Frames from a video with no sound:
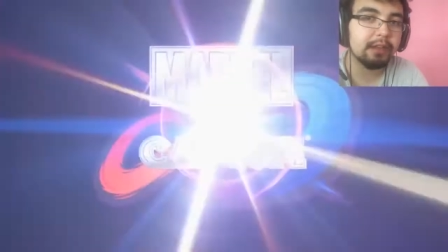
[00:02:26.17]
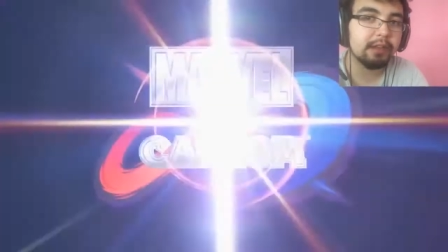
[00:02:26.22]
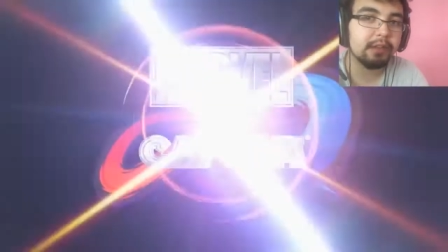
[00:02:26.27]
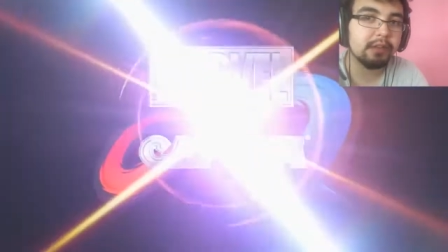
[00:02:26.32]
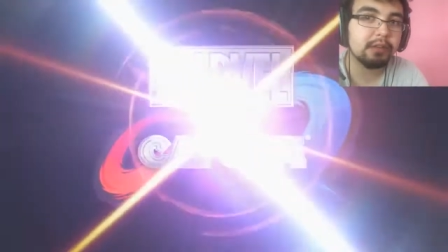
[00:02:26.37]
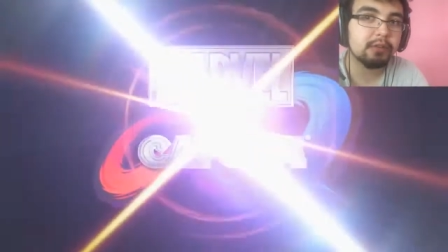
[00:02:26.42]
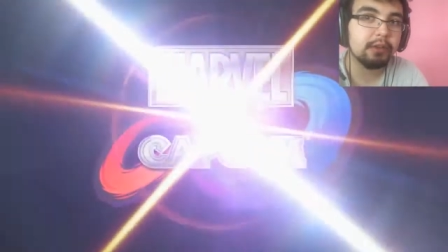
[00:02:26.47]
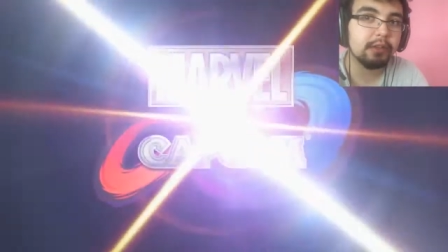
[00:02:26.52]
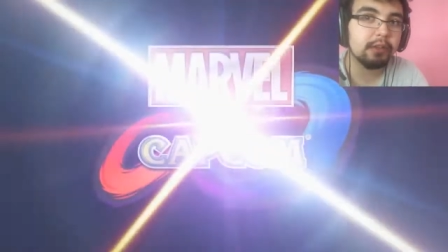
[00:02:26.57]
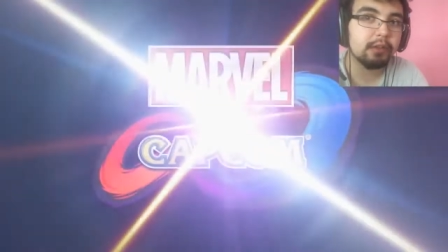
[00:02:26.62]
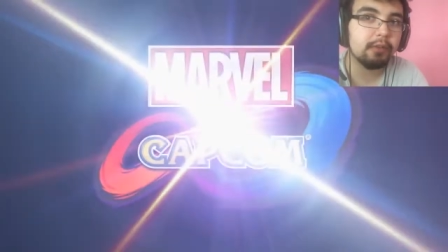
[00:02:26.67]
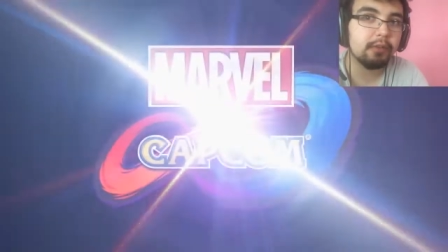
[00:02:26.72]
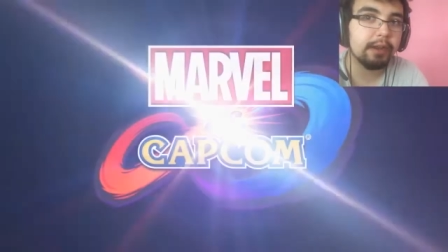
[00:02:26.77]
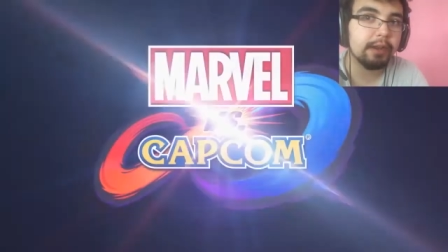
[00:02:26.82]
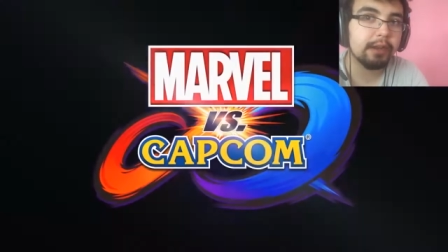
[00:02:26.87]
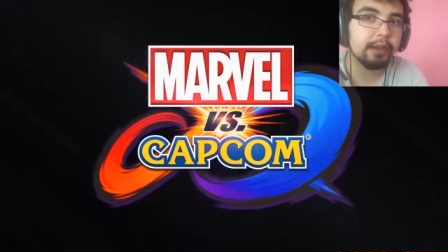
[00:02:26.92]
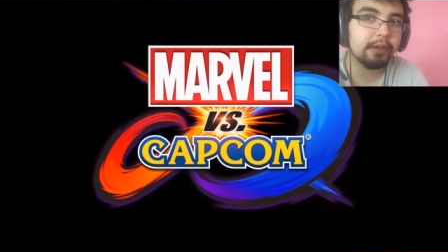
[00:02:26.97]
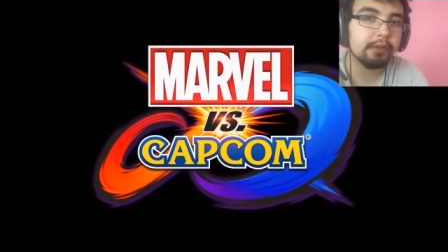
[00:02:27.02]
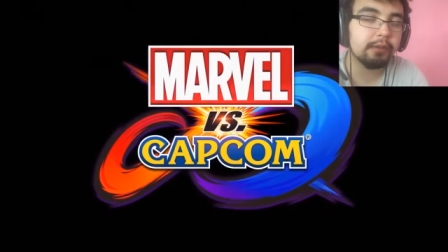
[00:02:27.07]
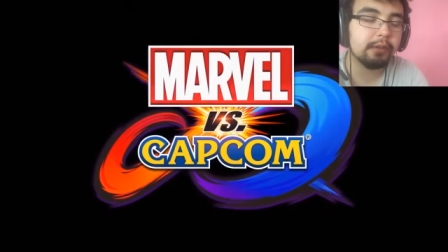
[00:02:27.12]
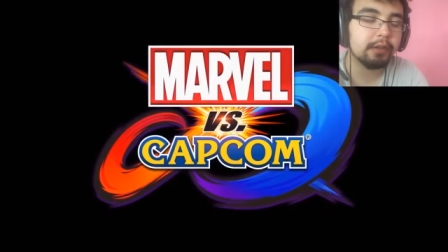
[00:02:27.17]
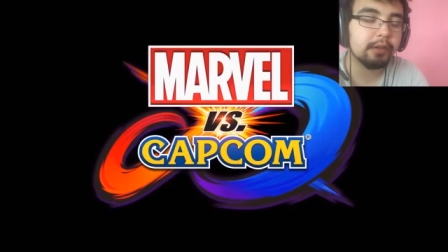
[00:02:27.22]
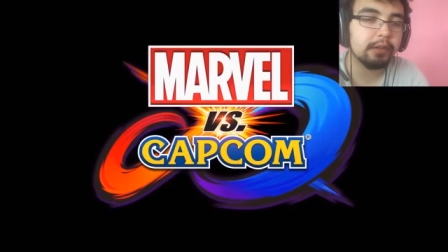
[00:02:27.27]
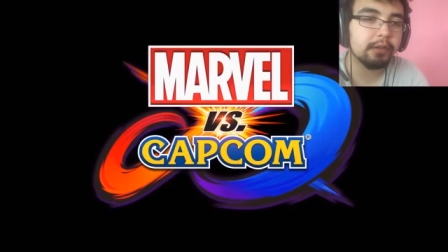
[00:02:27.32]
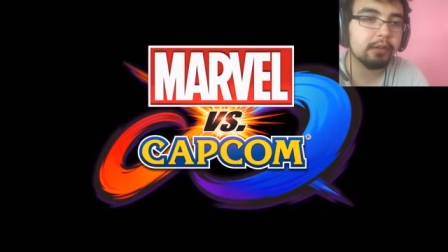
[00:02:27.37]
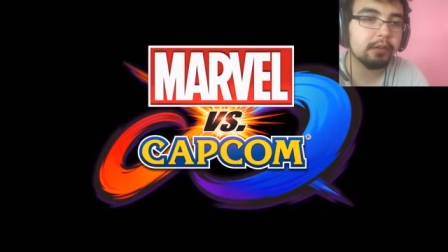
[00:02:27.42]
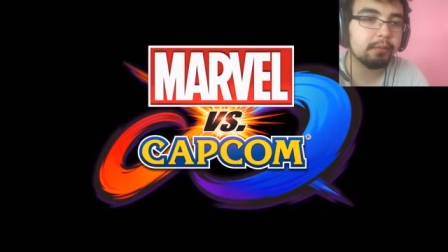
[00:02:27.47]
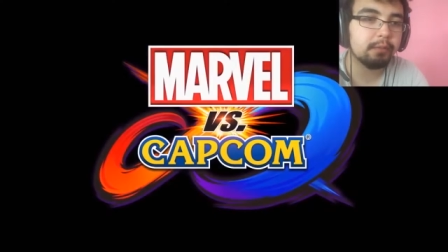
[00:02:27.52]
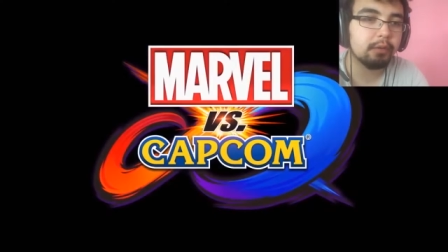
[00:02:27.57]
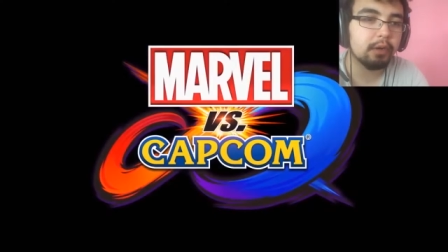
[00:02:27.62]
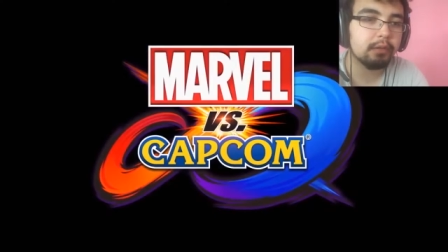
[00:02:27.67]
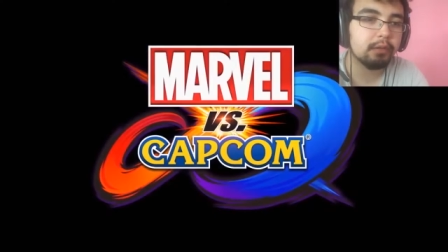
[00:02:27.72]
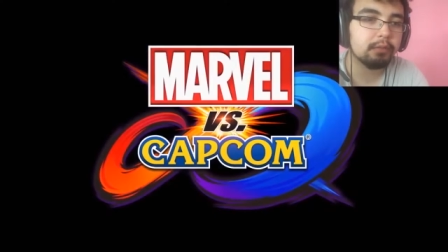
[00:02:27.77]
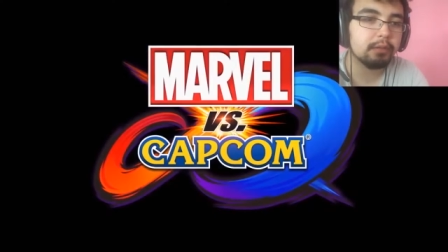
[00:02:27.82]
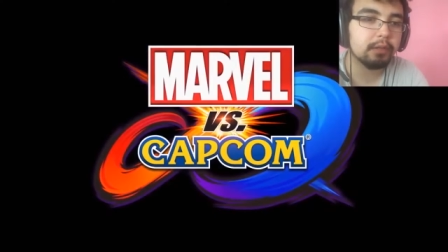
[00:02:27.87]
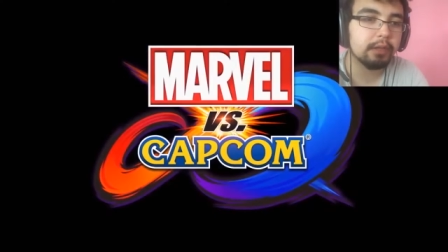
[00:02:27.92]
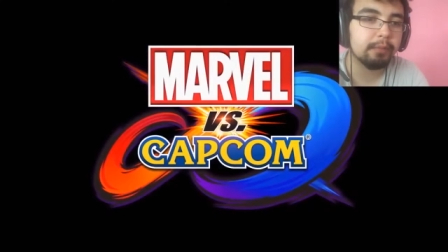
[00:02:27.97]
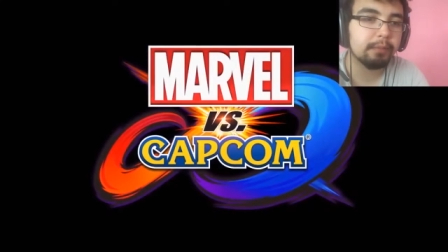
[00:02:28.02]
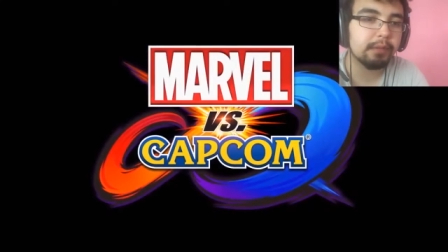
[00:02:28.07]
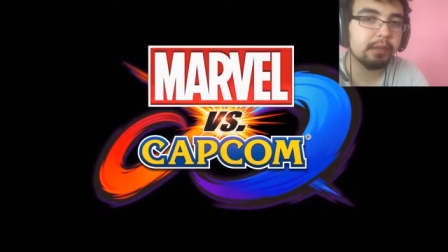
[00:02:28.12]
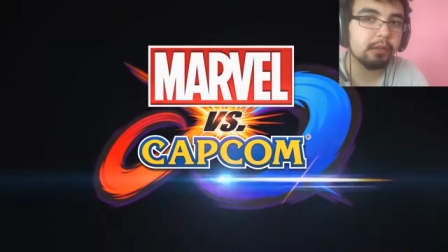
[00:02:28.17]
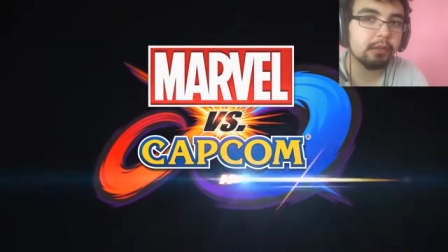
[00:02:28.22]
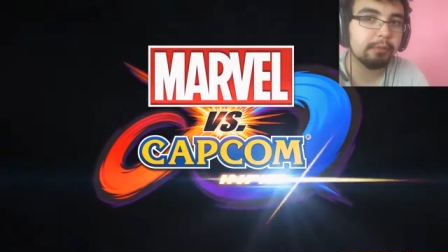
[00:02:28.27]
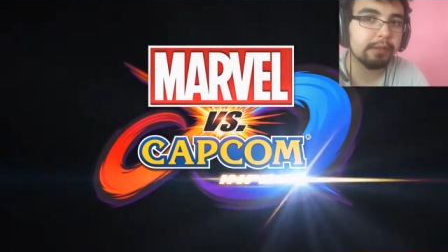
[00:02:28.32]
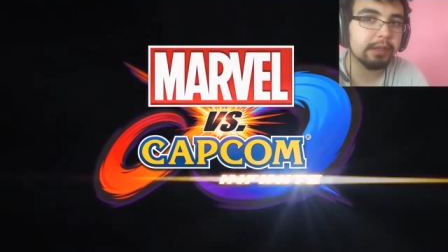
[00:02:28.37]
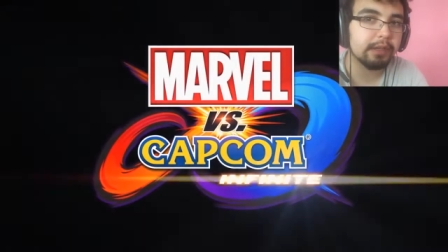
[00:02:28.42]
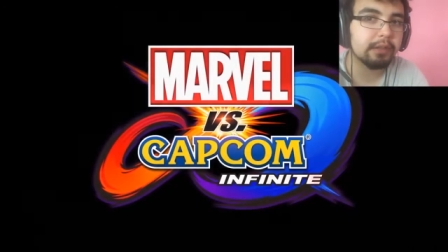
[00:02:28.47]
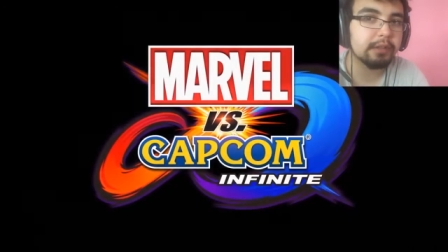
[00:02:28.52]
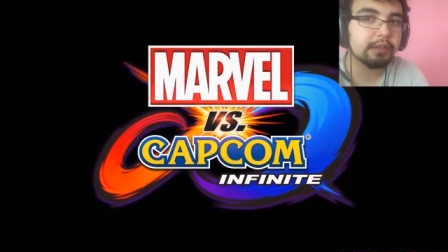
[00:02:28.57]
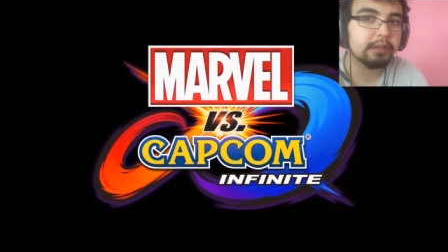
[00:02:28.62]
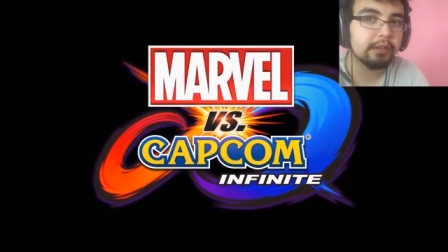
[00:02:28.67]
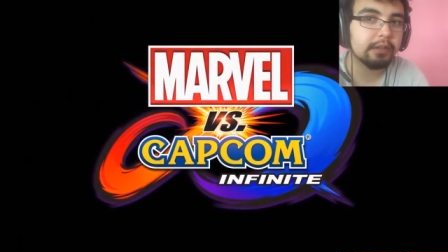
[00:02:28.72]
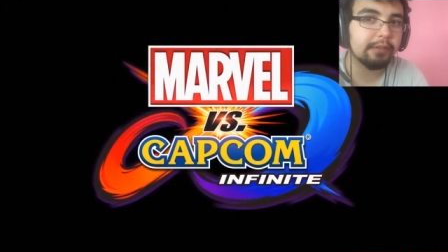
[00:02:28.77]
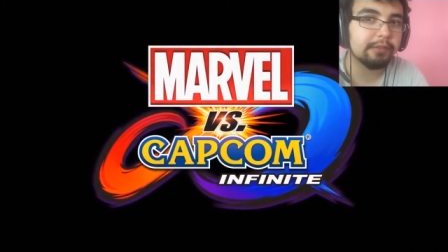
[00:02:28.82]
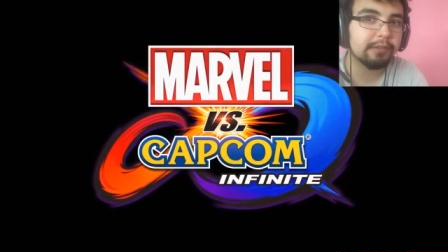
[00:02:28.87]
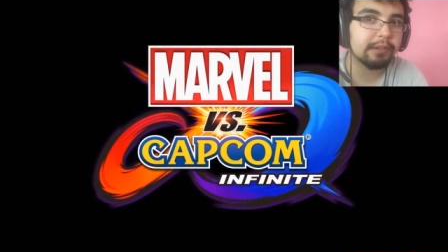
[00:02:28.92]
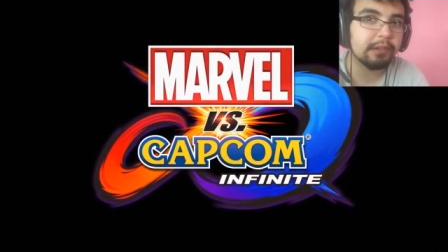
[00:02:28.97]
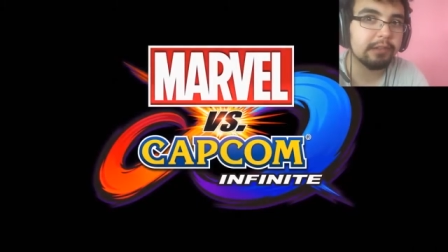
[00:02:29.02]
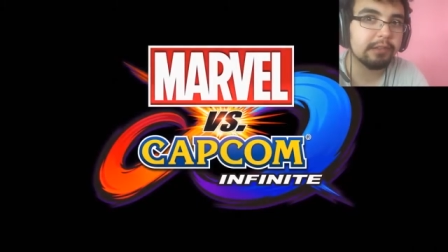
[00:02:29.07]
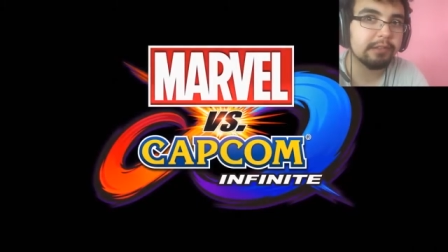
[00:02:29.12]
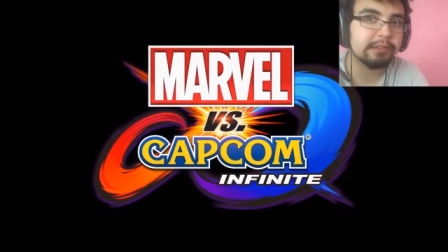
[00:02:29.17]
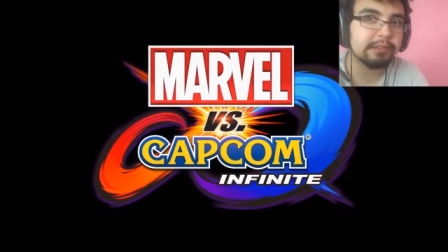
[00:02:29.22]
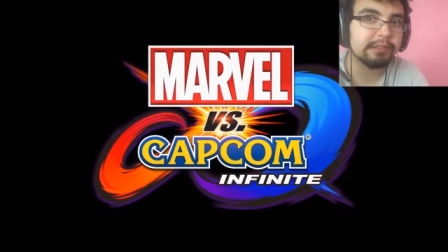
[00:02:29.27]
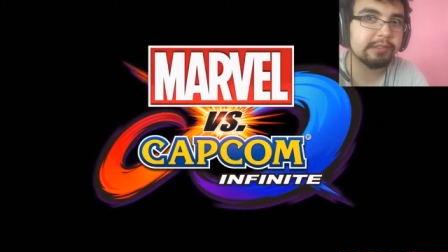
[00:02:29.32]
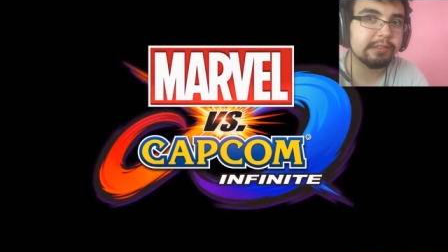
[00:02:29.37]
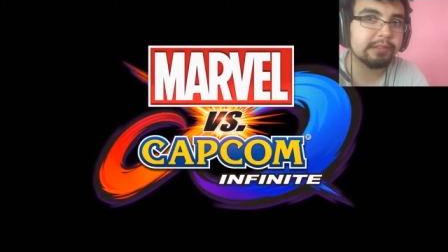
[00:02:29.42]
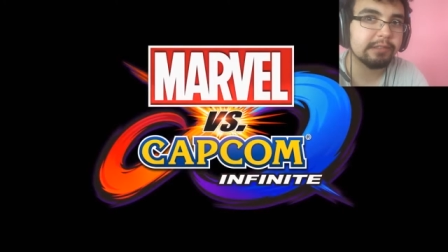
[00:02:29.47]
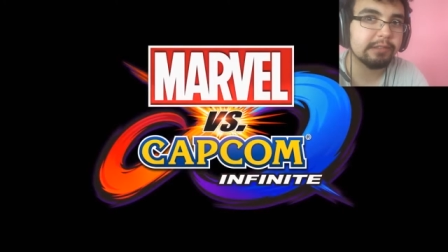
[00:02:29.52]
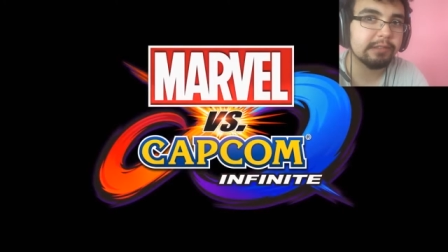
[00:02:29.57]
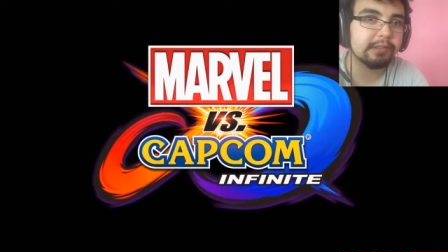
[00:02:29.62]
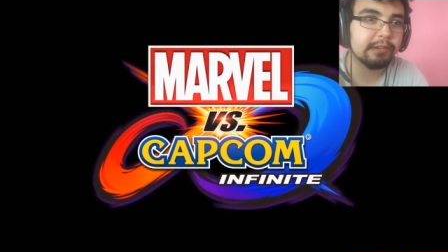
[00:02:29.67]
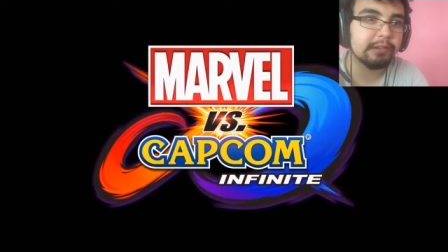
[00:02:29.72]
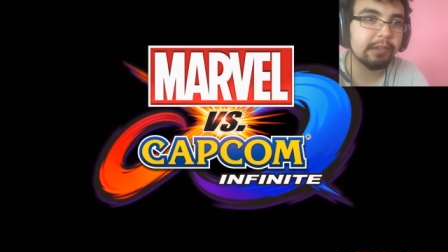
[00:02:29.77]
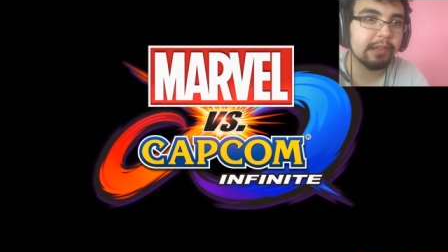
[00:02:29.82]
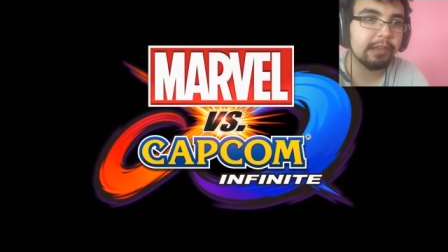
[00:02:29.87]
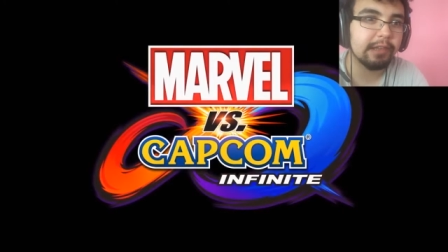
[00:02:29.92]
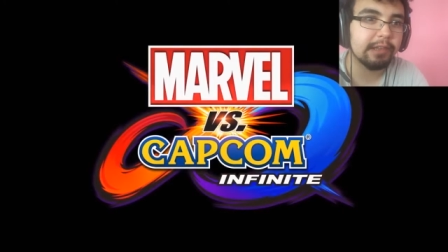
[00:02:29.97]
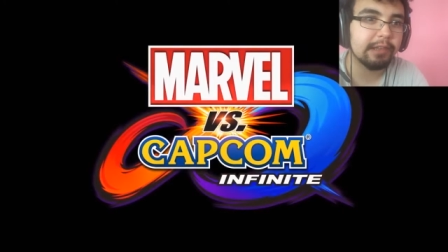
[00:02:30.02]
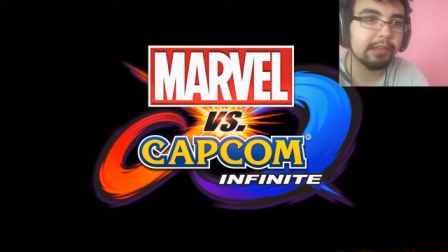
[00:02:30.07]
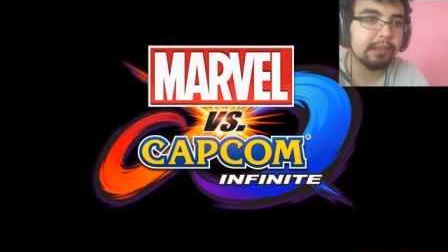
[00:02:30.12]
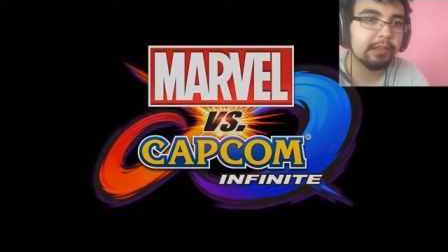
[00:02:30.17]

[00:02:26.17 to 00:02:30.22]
of this trailer right now, right here, probably. I'm assuming. If not, then okay.